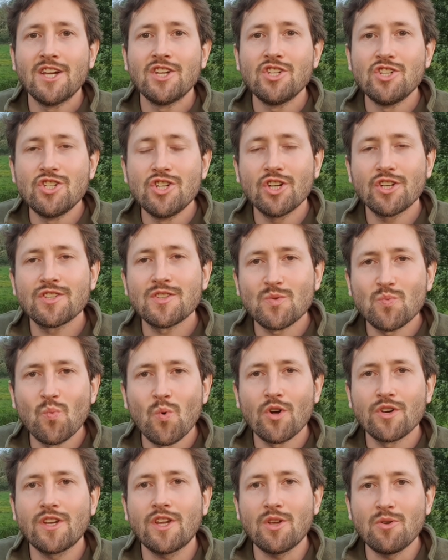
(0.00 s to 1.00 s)
just
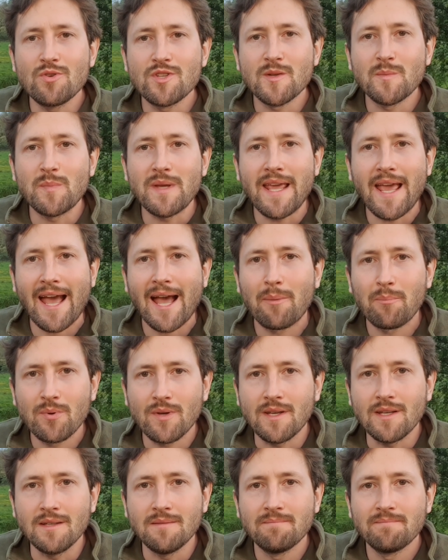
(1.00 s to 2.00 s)
want you to be
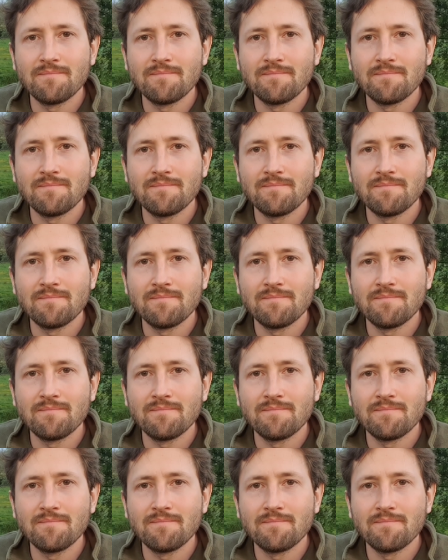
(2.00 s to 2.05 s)
happy.